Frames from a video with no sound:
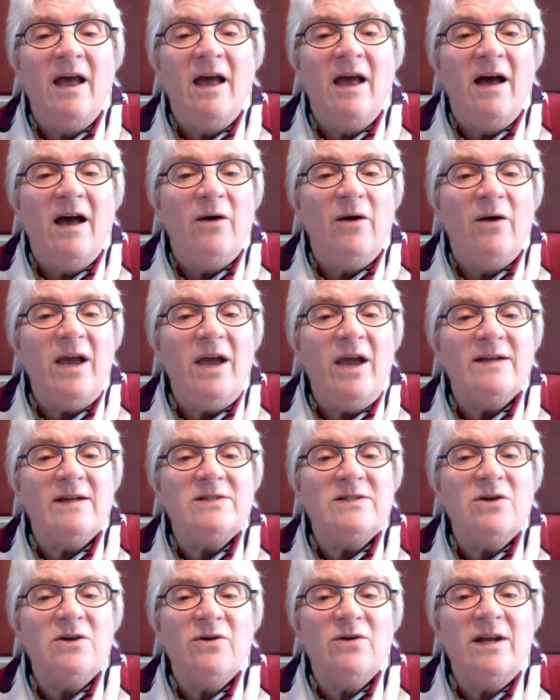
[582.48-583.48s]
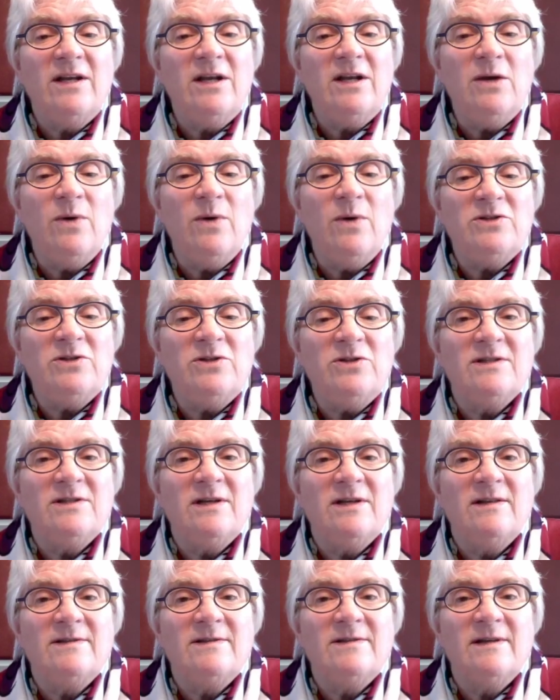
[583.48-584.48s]
Okay, so any questions
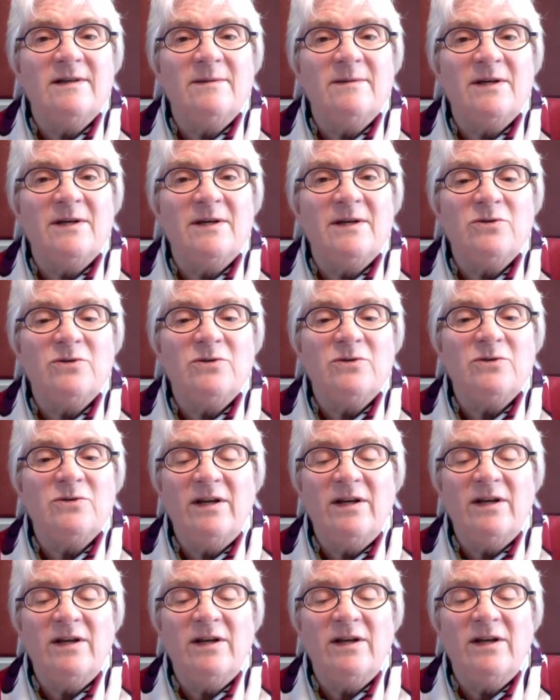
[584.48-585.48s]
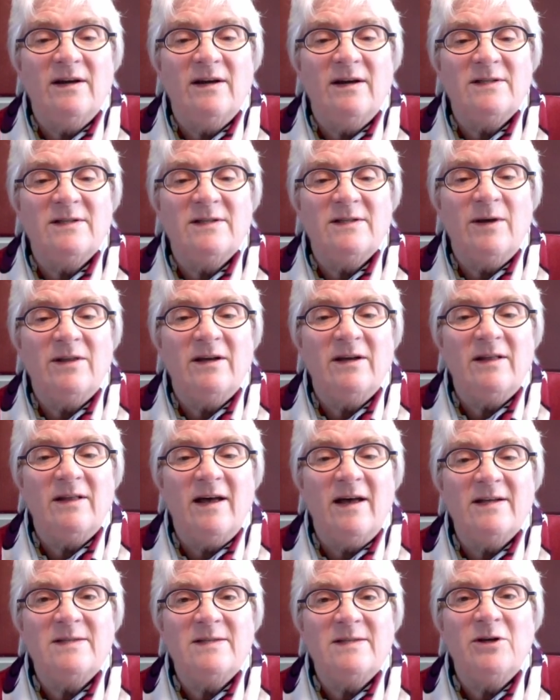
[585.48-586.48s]
on the syllabus or anything else about the
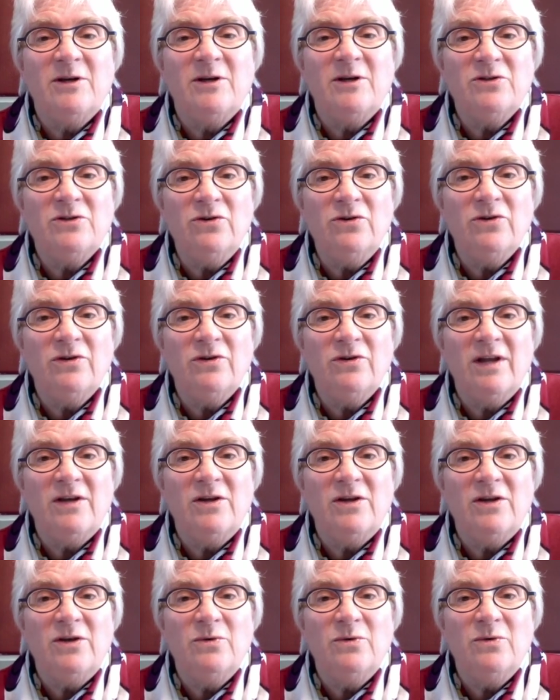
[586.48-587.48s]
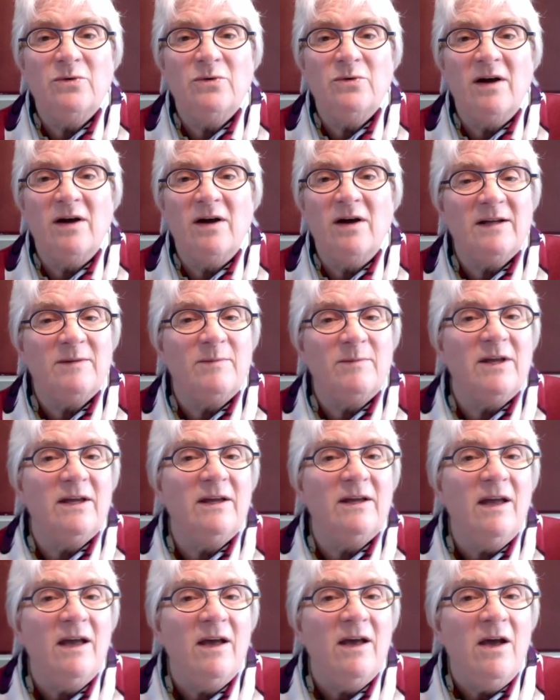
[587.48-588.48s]
class, be sure that you contact
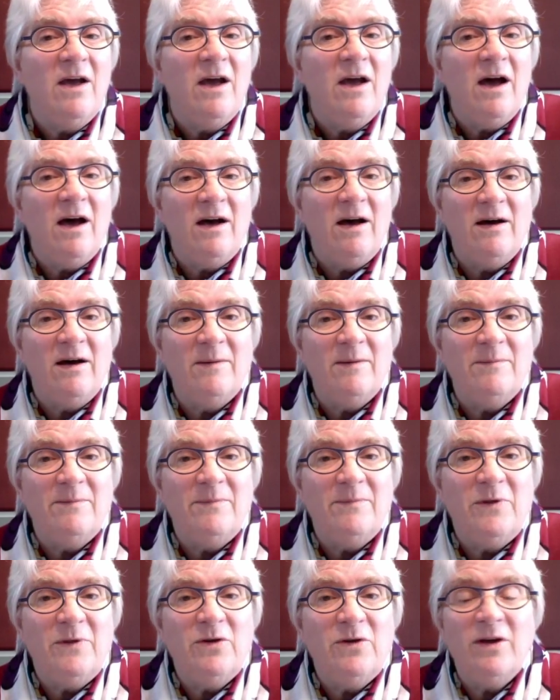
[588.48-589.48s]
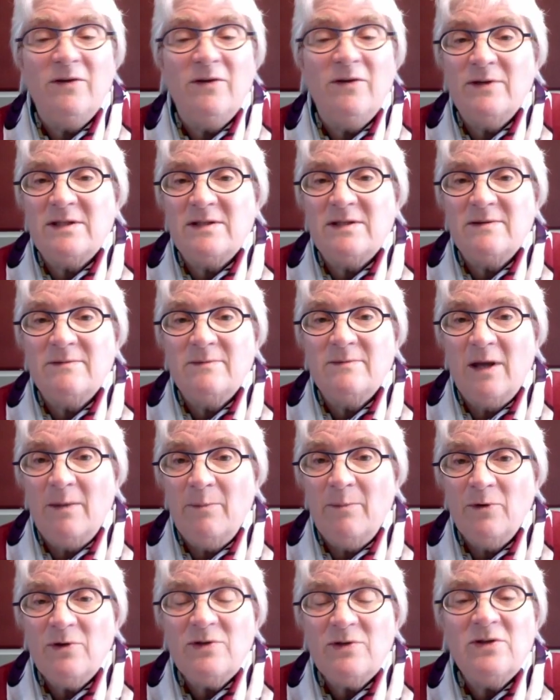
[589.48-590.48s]
me. If it's a
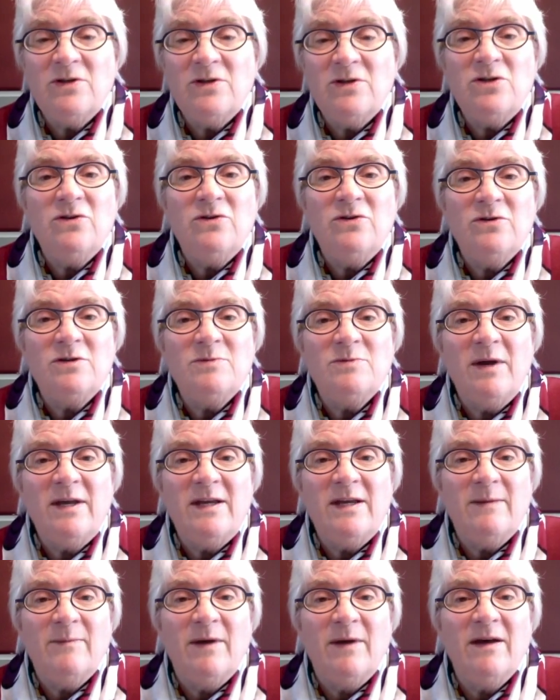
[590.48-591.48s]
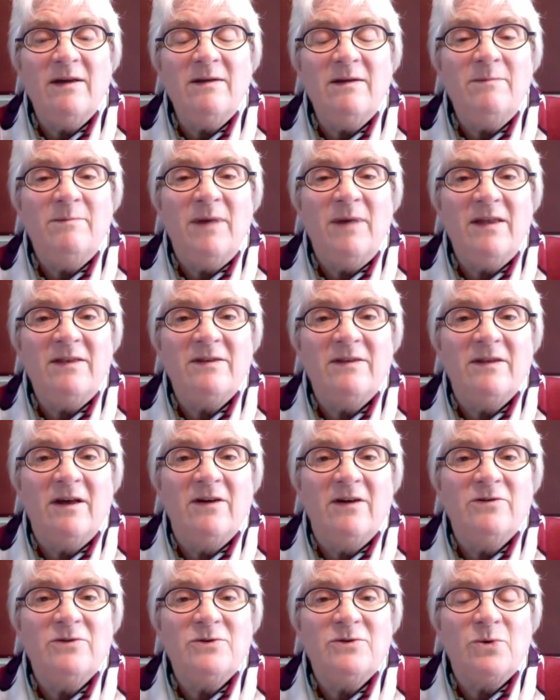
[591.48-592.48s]
personal issue, use my email,
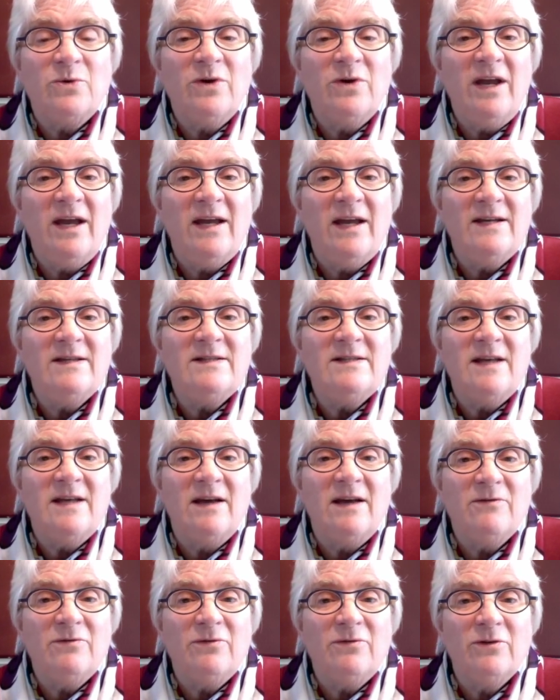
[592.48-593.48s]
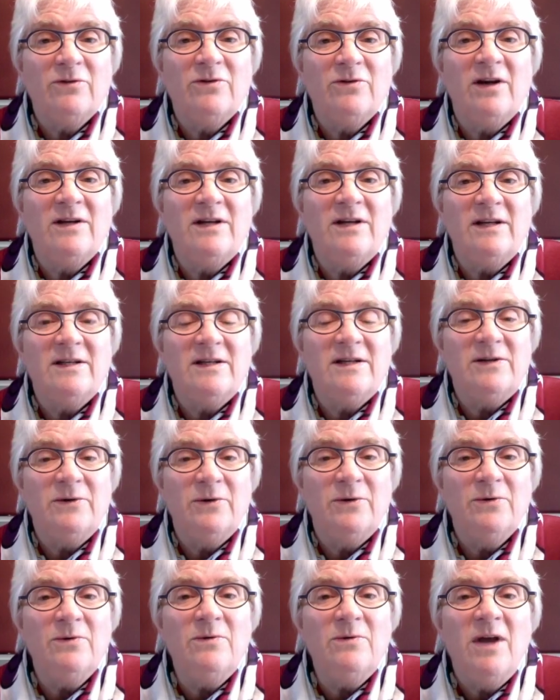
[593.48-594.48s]

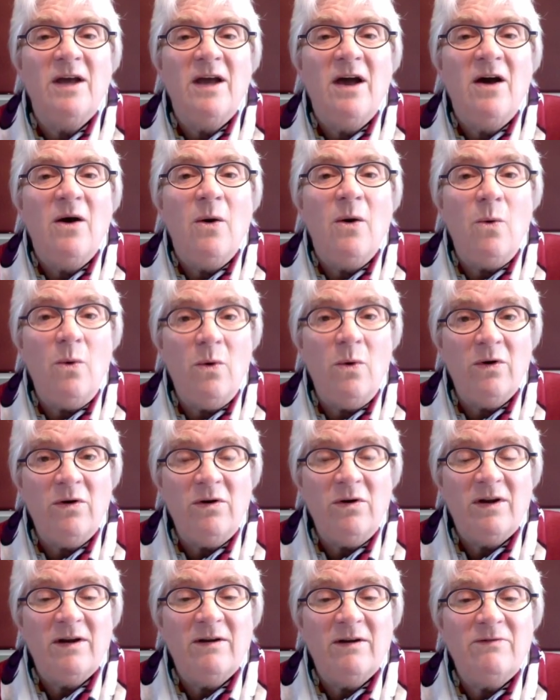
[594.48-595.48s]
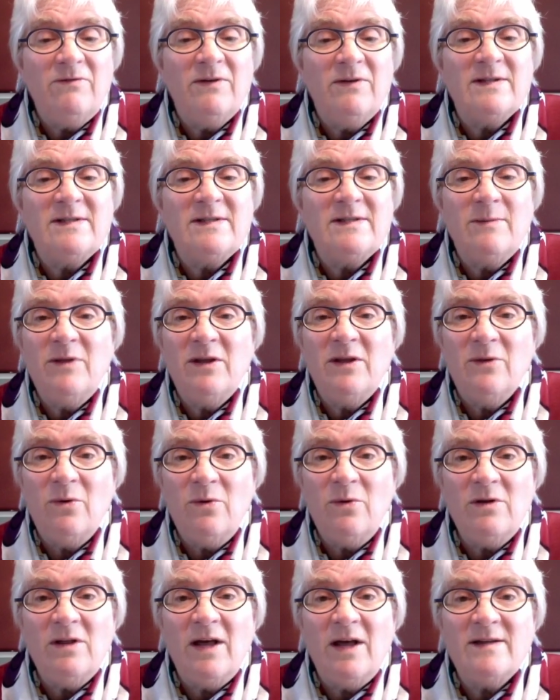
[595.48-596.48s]
Beth_Hayes@fuller.edu, Or if it's something the
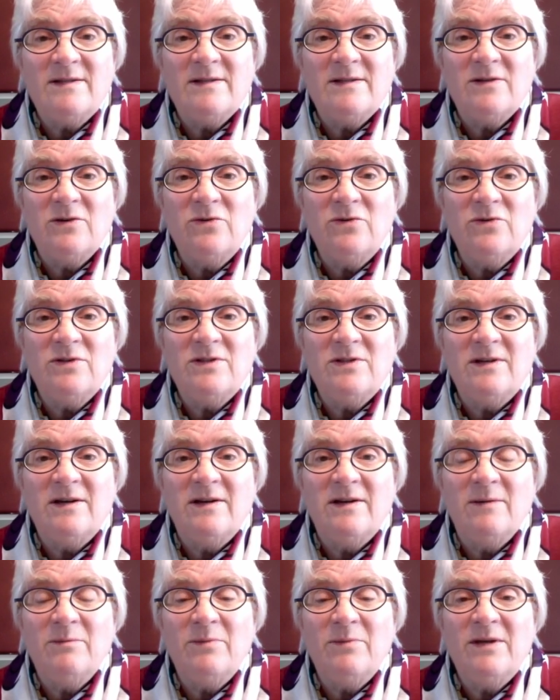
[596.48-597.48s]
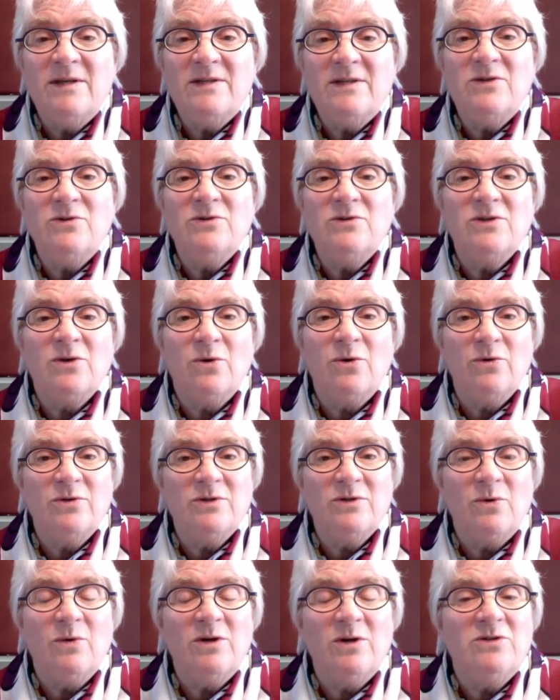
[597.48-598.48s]
whole class is interested in, please use the
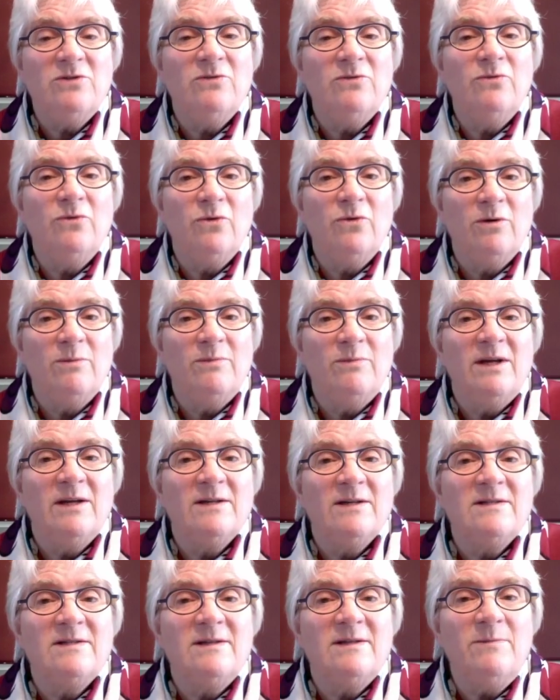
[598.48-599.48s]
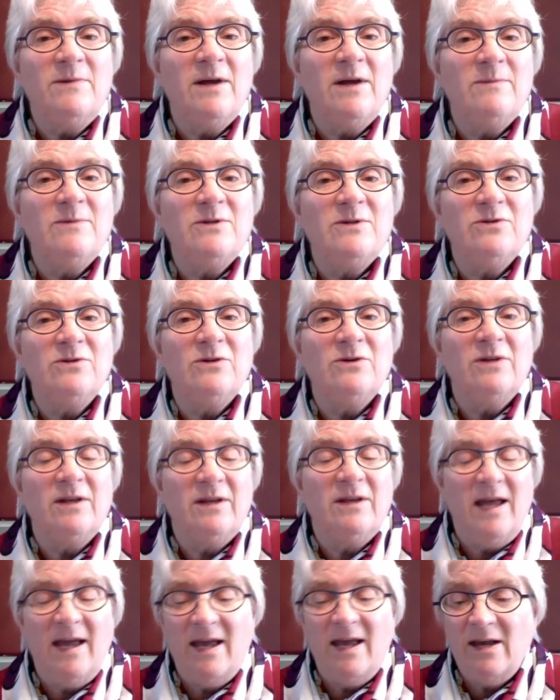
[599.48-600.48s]
course question forum, because sometimes you'll
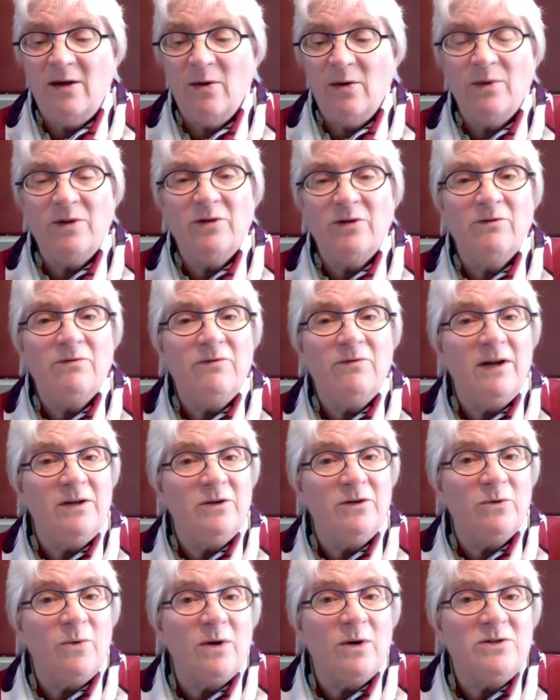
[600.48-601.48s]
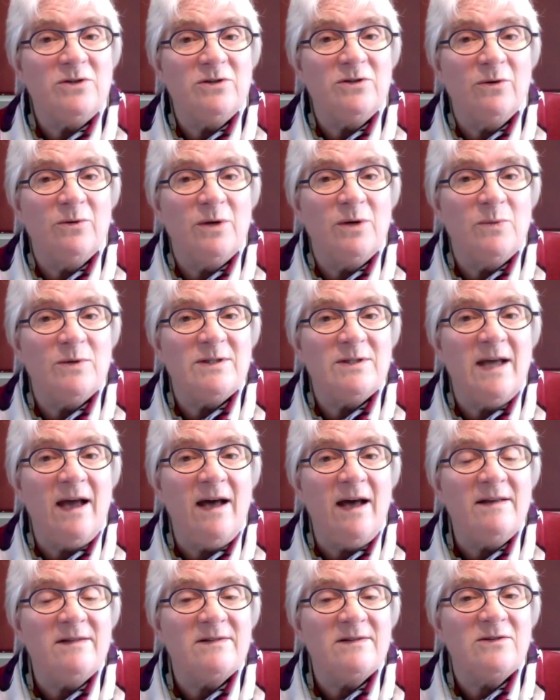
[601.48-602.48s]
A, go in there and find your question already was
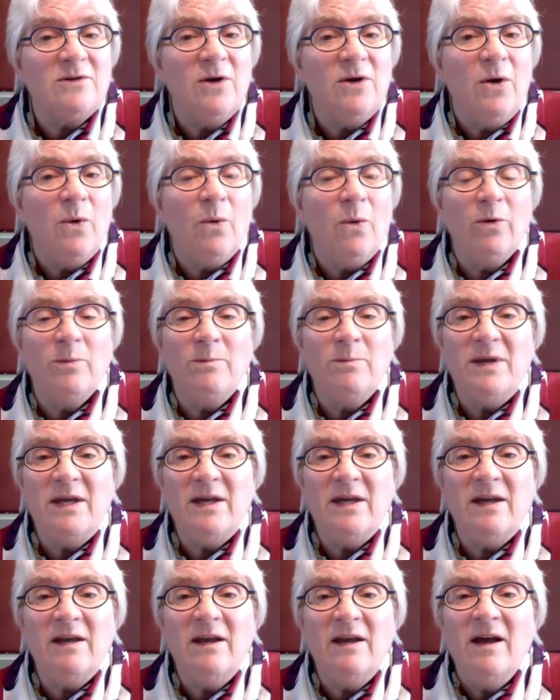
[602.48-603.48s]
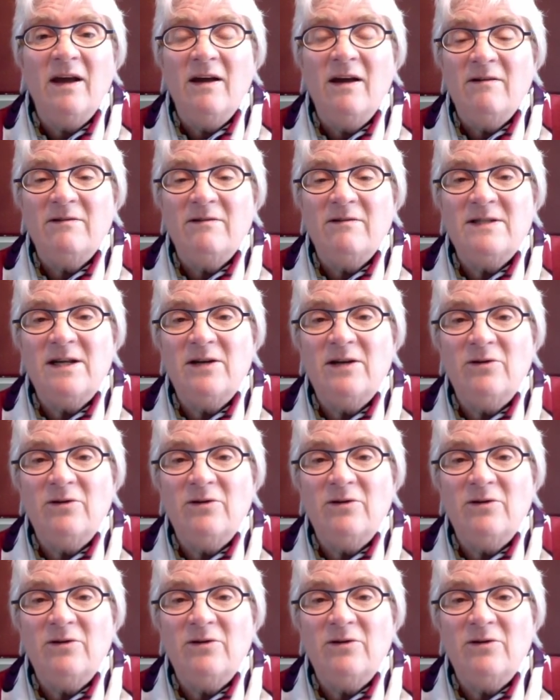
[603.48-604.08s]
asked, or B, 10